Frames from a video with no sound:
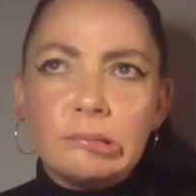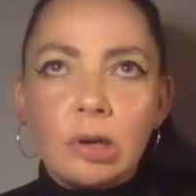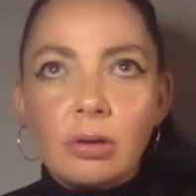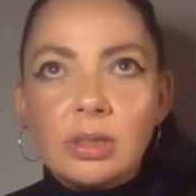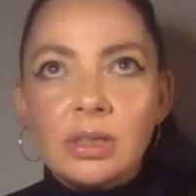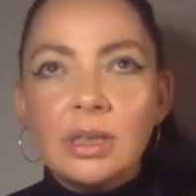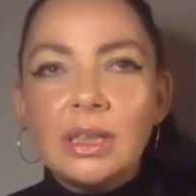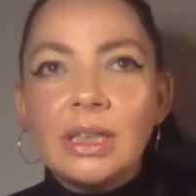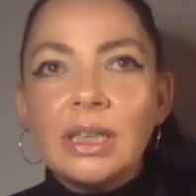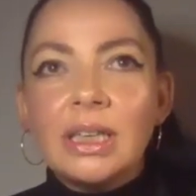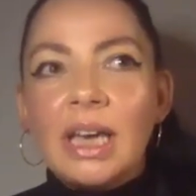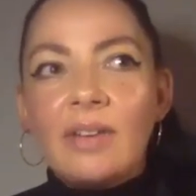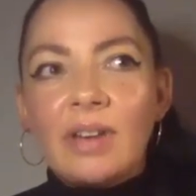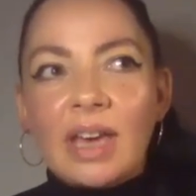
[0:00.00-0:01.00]
god
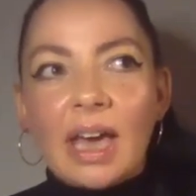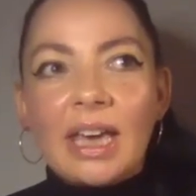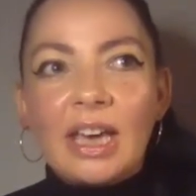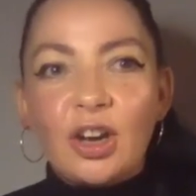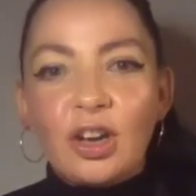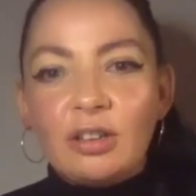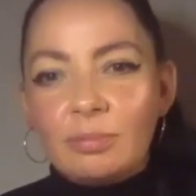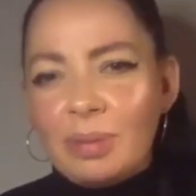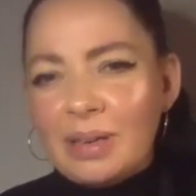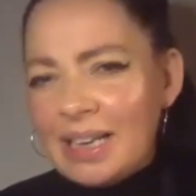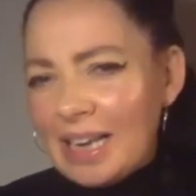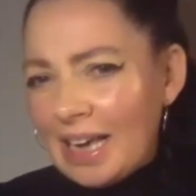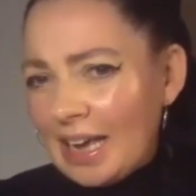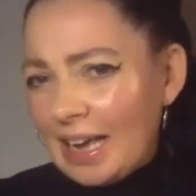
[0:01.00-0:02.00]
if i can't get out and
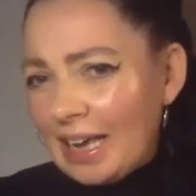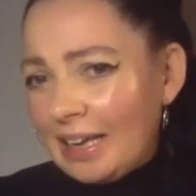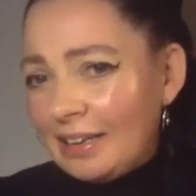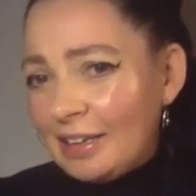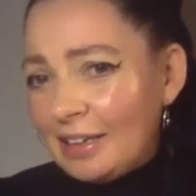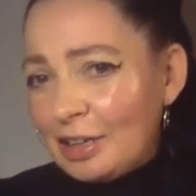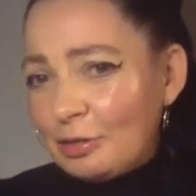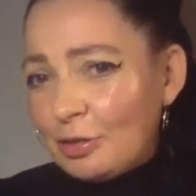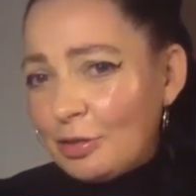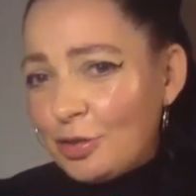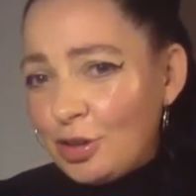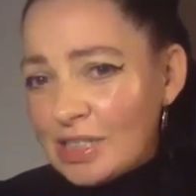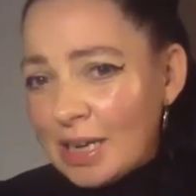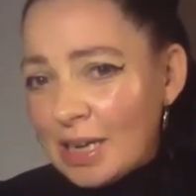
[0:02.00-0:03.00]
play you know a
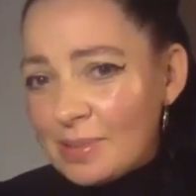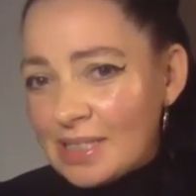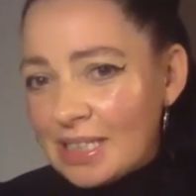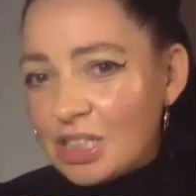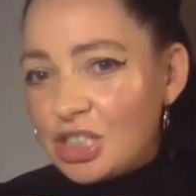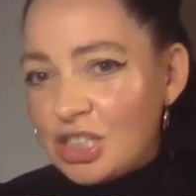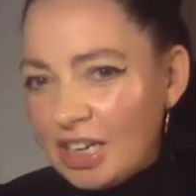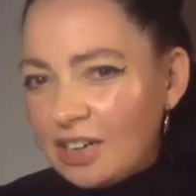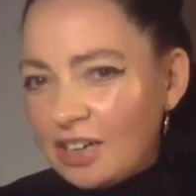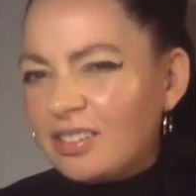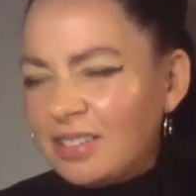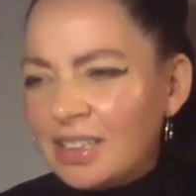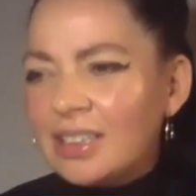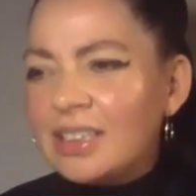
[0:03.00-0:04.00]
few times this
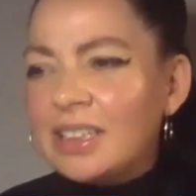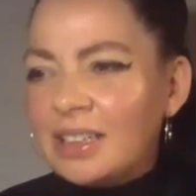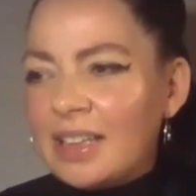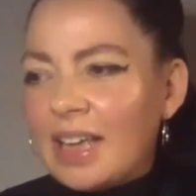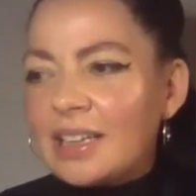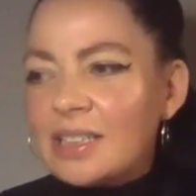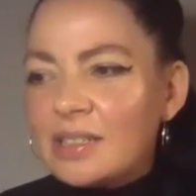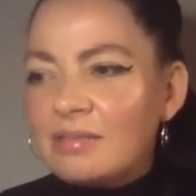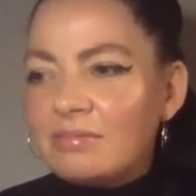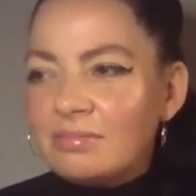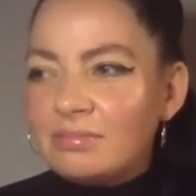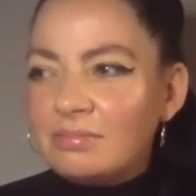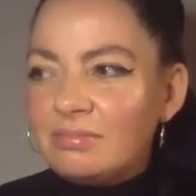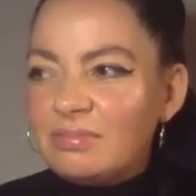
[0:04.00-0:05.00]
year that
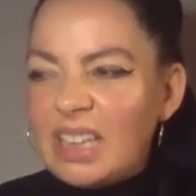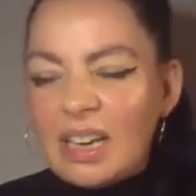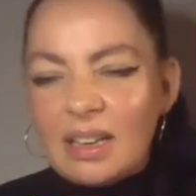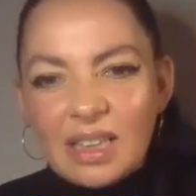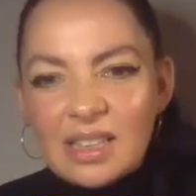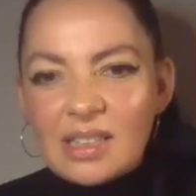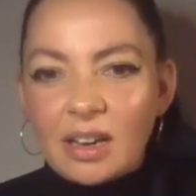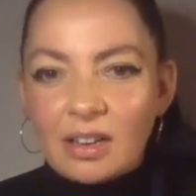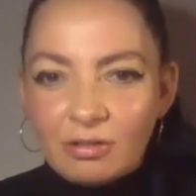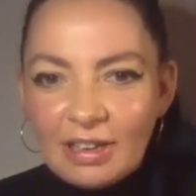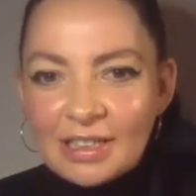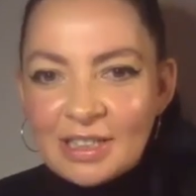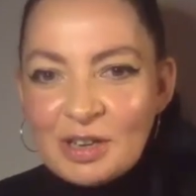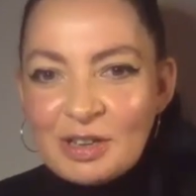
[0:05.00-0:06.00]
yeah, that's not
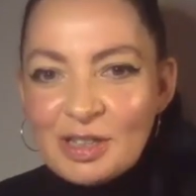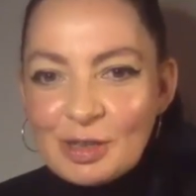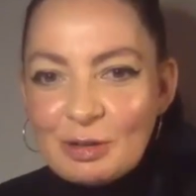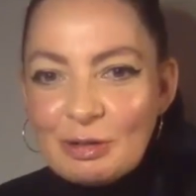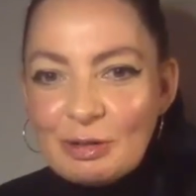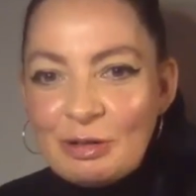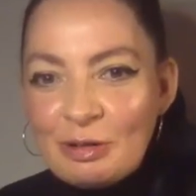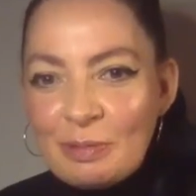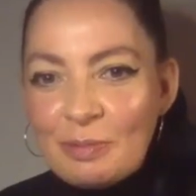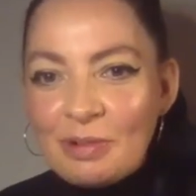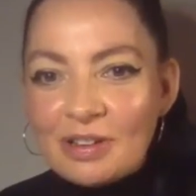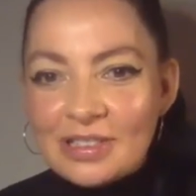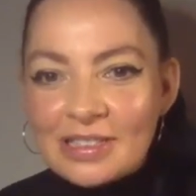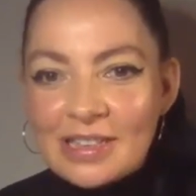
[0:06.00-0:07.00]
great. So I
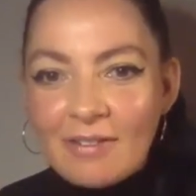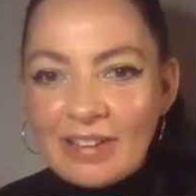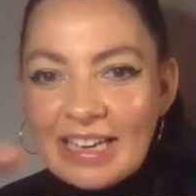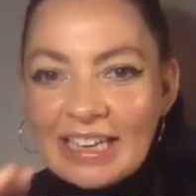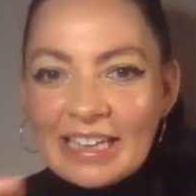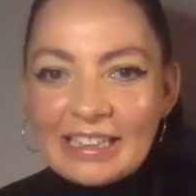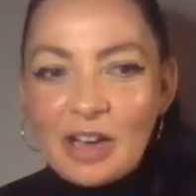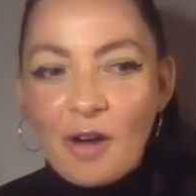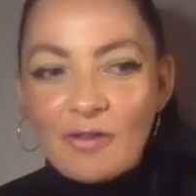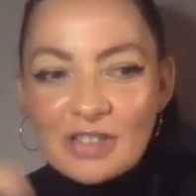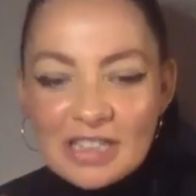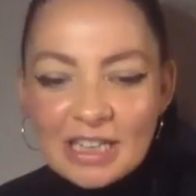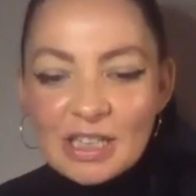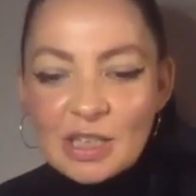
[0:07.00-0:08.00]
remember just having little
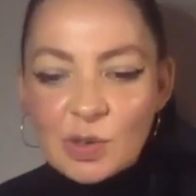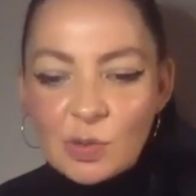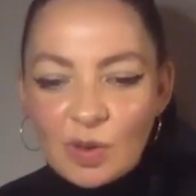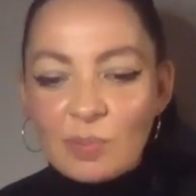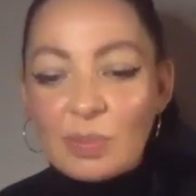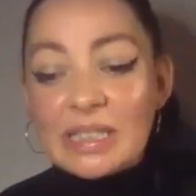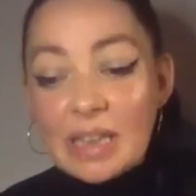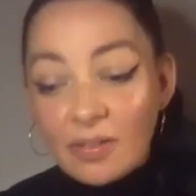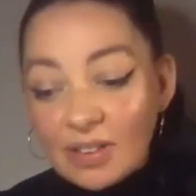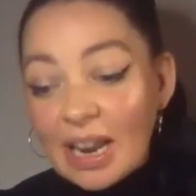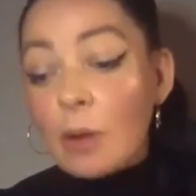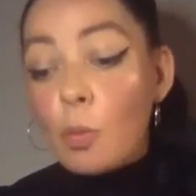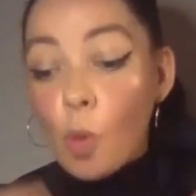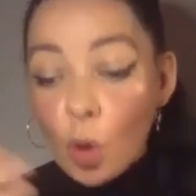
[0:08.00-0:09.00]
conversations with myself, and
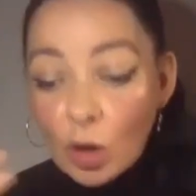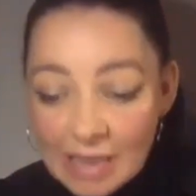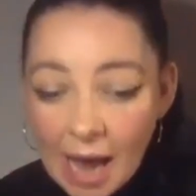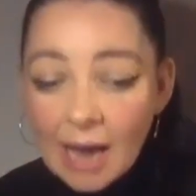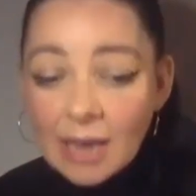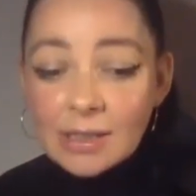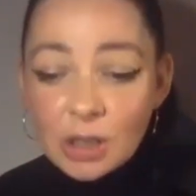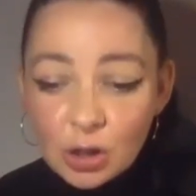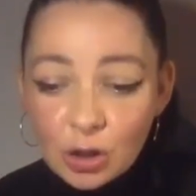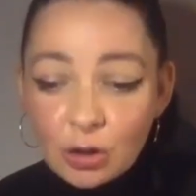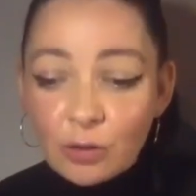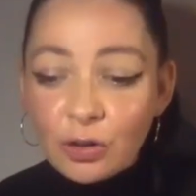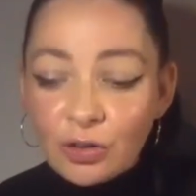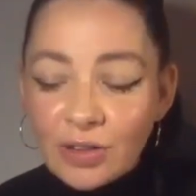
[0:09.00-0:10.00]
I was asked to
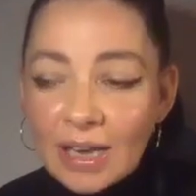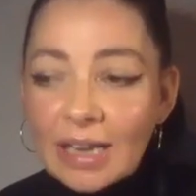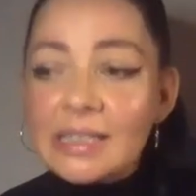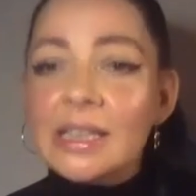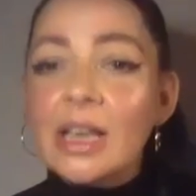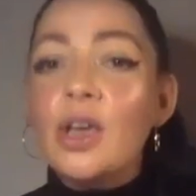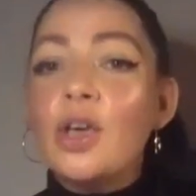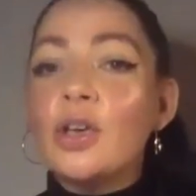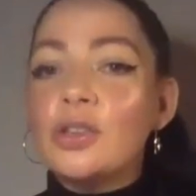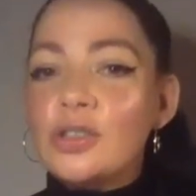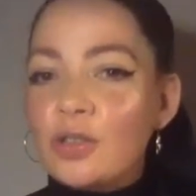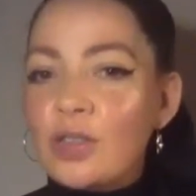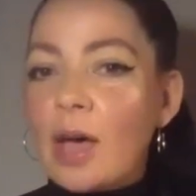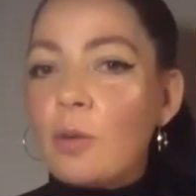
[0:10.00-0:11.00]
do a few things.
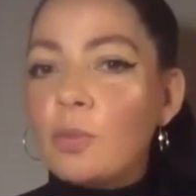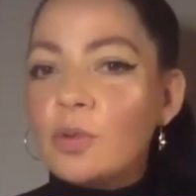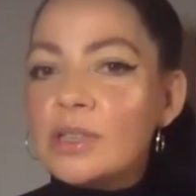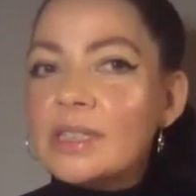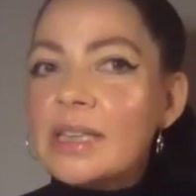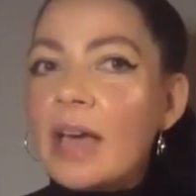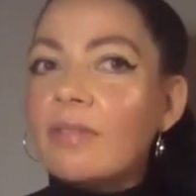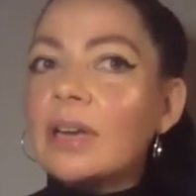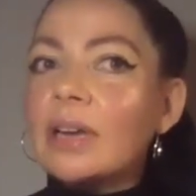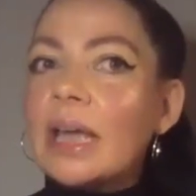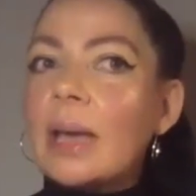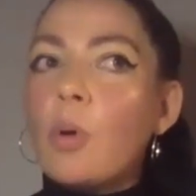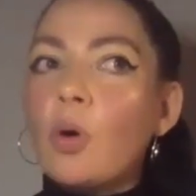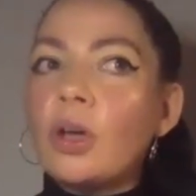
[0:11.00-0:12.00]
So that was
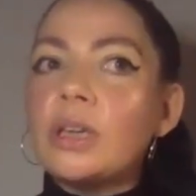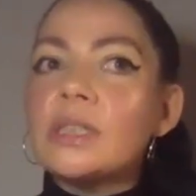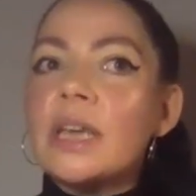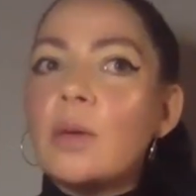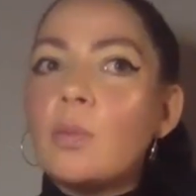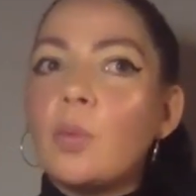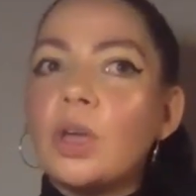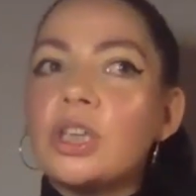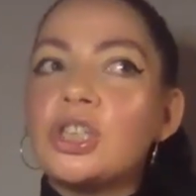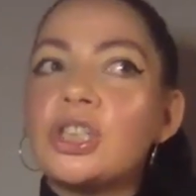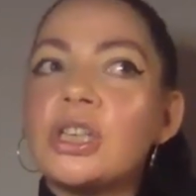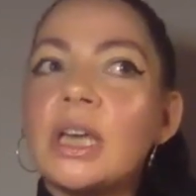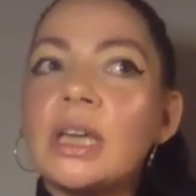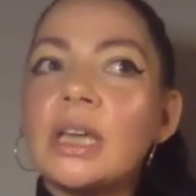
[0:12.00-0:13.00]
definitely a point in
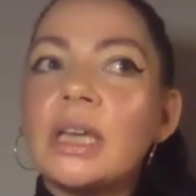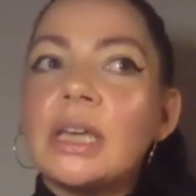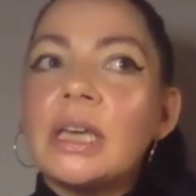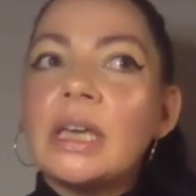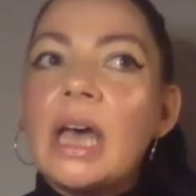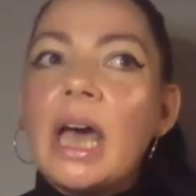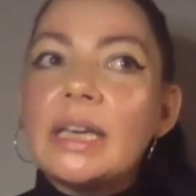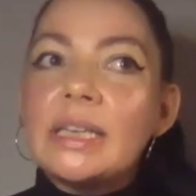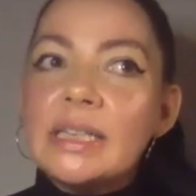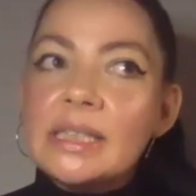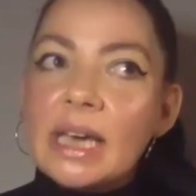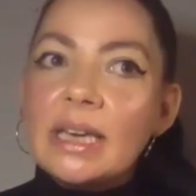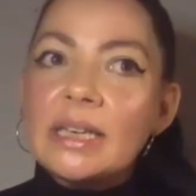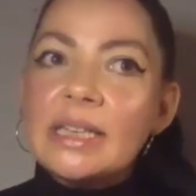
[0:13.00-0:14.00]
which I
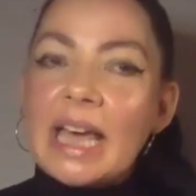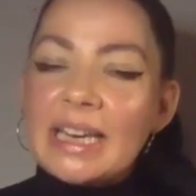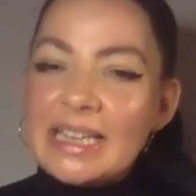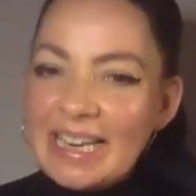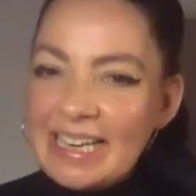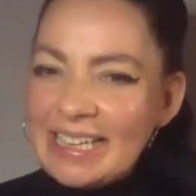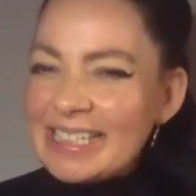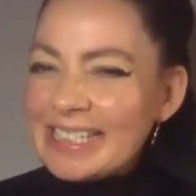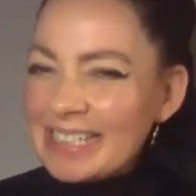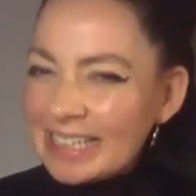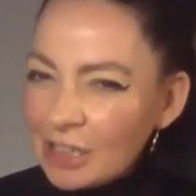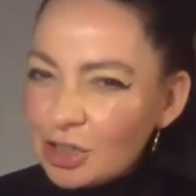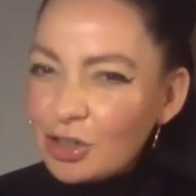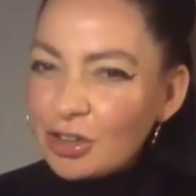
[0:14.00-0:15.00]
decided I needed to
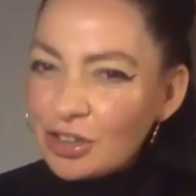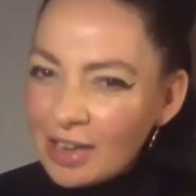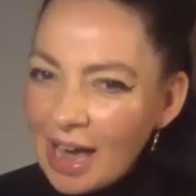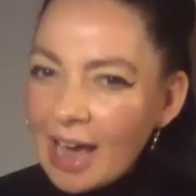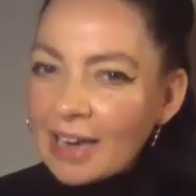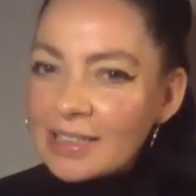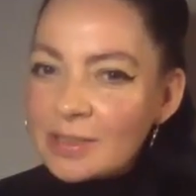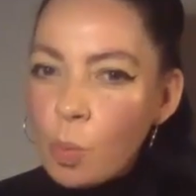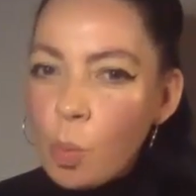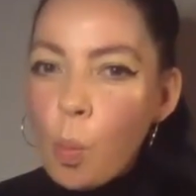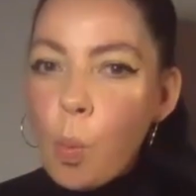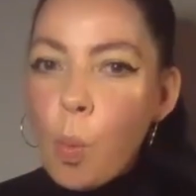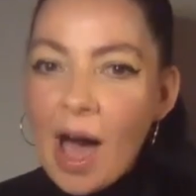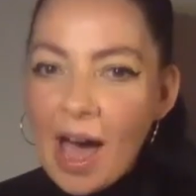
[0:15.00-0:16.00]
look at
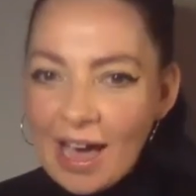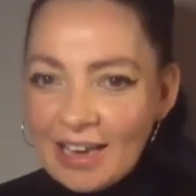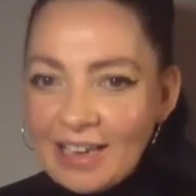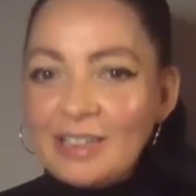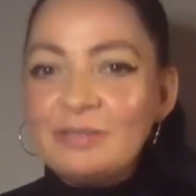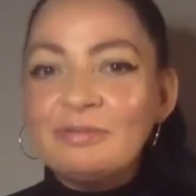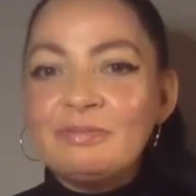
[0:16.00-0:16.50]
why,